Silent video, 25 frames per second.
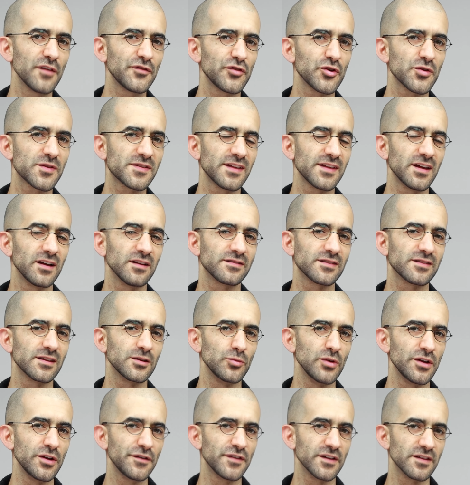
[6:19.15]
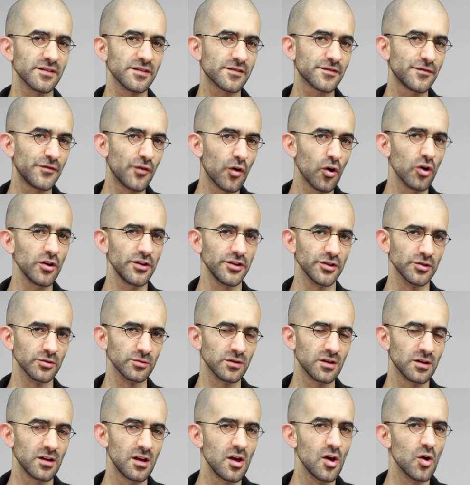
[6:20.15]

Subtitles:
of your sales and refunds for you,